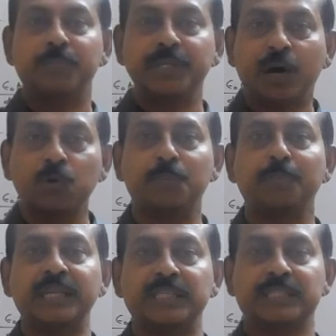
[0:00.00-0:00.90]
without
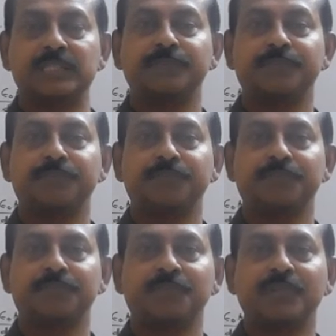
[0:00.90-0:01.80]
base,
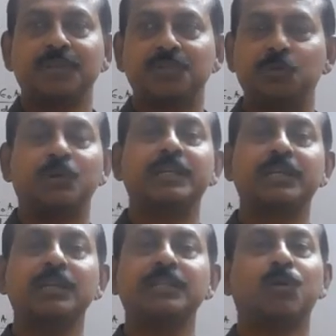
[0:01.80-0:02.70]

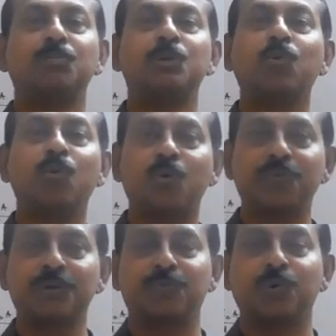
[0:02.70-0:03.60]
theoretically there will be no
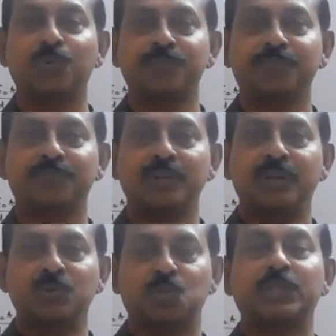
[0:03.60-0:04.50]
overflow.
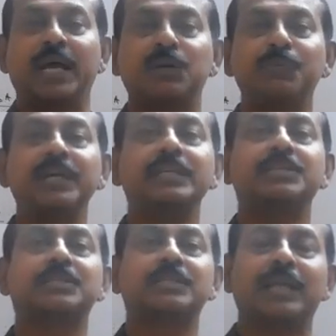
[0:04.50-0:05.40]
So that way
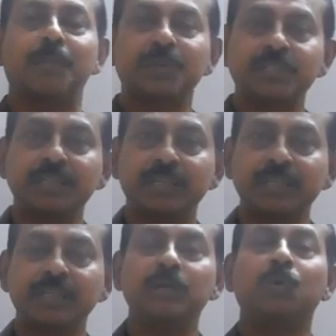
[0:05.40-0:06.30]
its
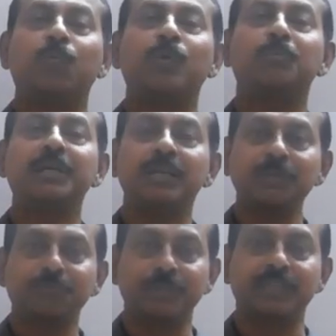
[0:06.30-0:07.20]
capacity will be
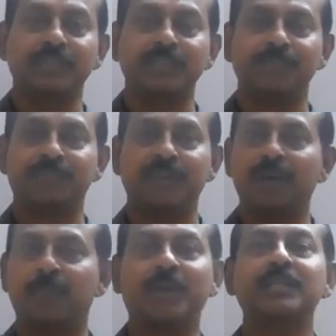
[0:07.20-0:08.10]
infinity,
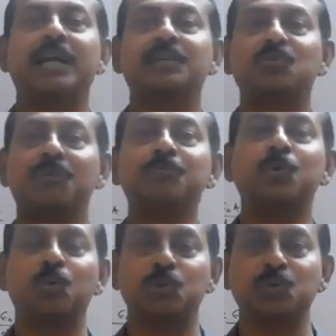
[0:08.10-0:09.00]
but that is of
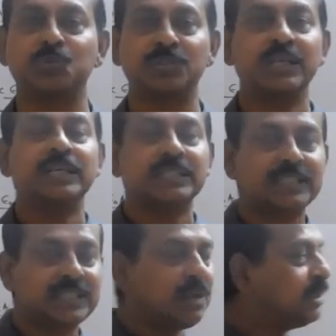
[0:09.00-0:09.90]
no use.
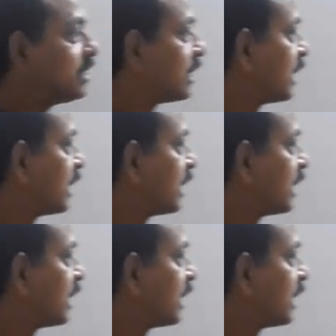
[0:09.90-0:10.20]
Same is the